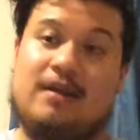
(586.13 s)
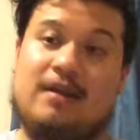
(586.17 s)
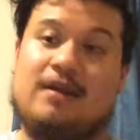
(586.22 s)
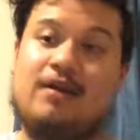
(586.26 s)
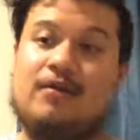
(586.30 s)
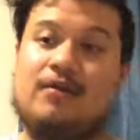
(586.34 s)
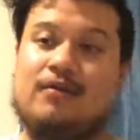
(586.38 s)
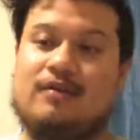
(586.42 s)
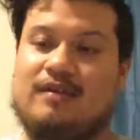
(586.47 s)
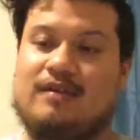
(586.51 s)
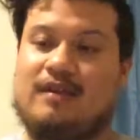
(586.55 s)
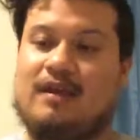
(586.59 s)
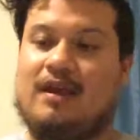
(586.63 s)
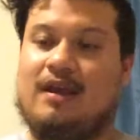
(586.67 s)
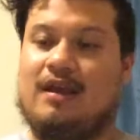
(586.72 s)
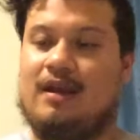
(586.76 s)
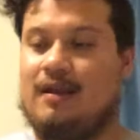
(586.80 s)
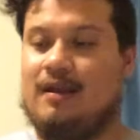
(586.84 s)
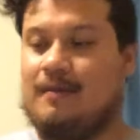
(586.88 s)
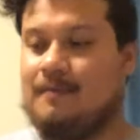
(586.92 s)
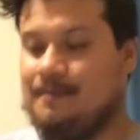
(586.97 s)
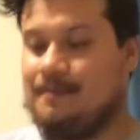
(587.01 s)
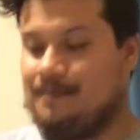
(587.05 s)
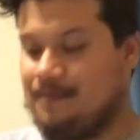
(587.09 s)
to go see,
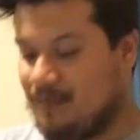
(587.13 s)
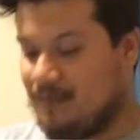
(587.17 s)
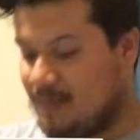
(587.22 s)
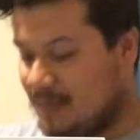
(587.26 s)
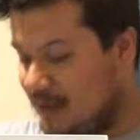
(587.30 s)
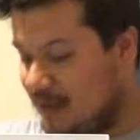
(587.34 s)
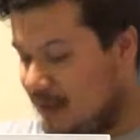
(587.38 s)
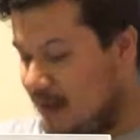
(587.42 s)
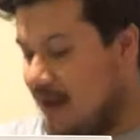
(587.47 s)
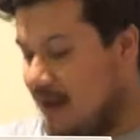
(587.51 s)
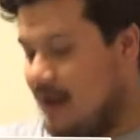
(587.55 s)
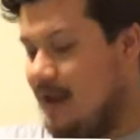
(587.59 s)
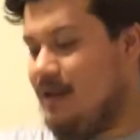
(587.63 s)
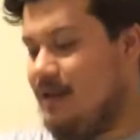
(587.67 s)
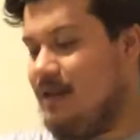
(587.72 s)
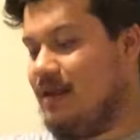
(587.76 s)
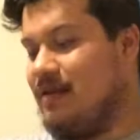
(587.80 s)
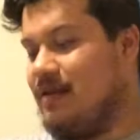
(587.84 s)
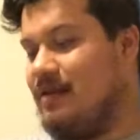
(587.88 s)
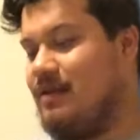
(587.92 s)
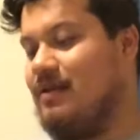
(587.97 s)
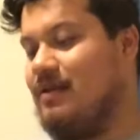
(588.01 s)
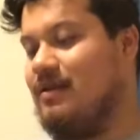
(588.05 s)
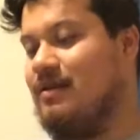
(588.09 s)
and
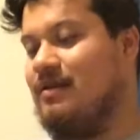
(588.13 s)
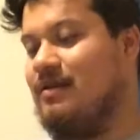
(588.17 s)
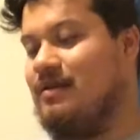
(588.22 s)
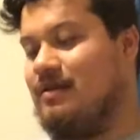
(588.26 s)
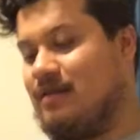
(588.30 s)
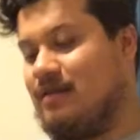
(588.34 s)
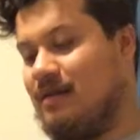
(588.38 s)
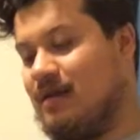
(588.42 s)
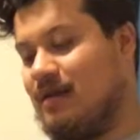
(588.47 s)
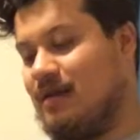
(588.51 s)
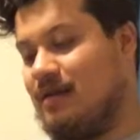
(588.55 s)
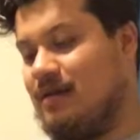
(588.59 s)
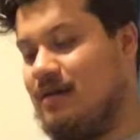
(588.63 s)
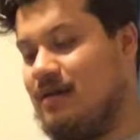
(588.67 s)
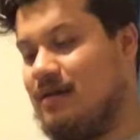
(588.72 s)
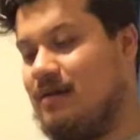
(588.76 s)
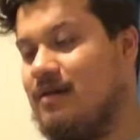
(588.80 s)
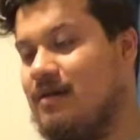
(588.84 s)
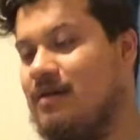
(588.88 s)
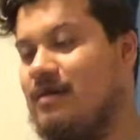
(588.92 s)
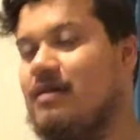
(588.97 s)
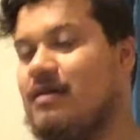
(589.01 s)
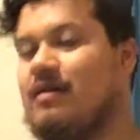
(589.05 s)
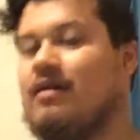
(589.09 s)
this is
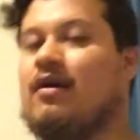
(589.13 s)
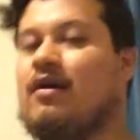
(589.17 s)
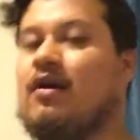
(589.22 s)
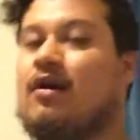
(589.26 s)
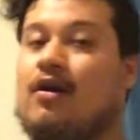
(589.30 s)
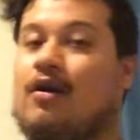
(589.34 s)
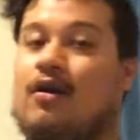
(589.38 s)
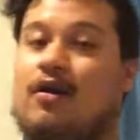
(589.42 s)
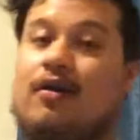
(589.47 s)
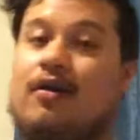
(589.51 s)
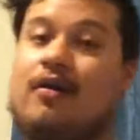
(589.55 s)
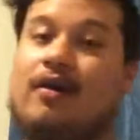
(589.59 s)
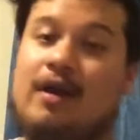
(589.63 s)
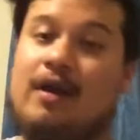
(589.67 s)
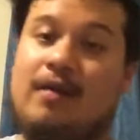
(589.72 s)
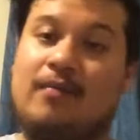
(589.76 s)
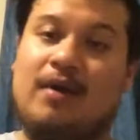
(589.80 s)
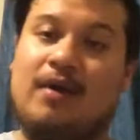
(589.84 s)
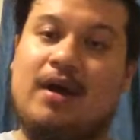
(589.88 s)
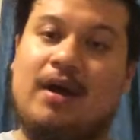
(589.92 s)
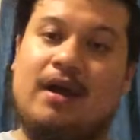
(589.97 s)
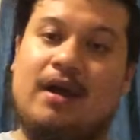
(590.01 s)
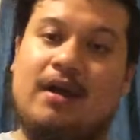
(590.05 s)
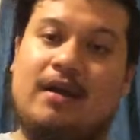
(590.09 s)
her and
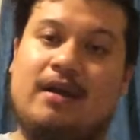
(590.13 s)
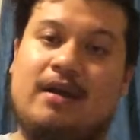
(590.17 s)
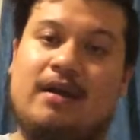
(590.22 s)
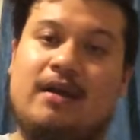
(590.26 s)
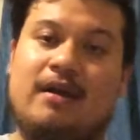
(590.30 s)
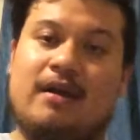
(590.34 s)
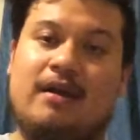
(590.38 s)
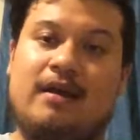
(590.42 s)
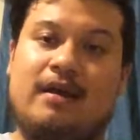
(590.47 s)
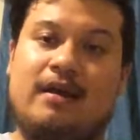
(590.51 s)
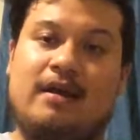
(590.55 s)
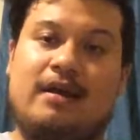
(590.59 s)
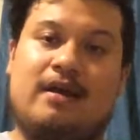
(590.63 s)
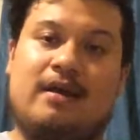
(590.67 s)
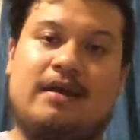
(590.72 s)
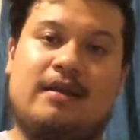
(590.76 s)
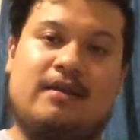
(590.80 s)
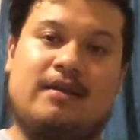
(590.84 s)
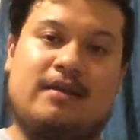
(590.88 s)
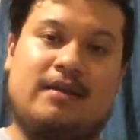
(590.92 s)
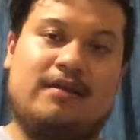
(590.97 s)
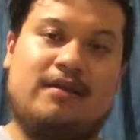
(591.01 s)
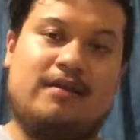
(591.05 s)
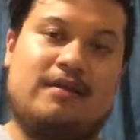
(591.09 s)
mine.
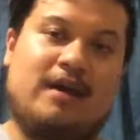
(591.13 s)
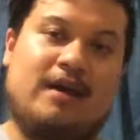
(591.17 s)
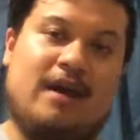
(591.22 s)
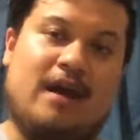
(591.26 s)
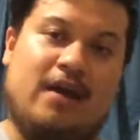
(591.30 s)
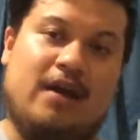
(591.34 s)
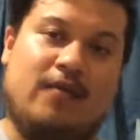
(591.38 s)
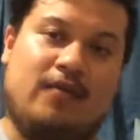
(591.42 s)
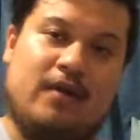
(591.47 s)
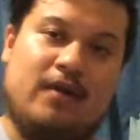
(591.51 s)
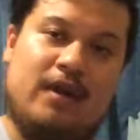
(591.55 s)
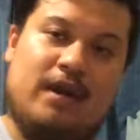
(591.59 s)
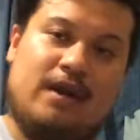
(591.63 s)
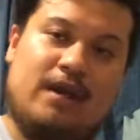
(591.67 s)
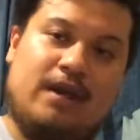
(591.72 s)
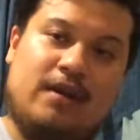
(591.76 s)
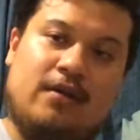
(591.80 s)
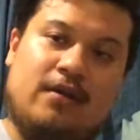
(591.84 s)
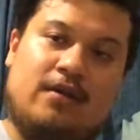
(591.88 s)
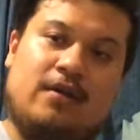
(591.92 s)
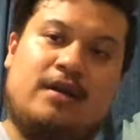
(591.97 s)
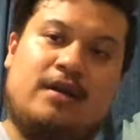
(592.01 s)
This guy right here,